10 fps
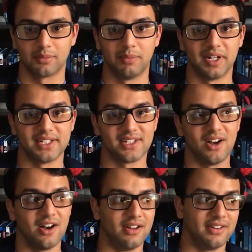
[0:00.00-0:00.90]
but it's
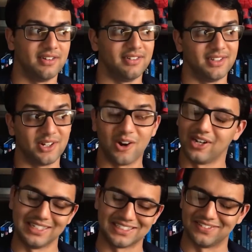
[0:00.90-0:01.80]
on the
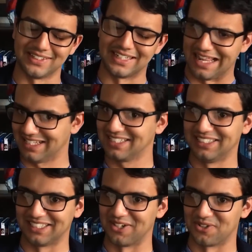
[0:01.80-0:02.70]
Guardians of the Galaxy
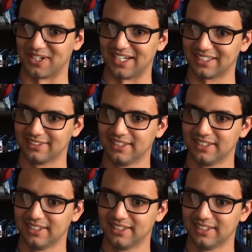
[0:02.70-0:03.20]
soundtrack.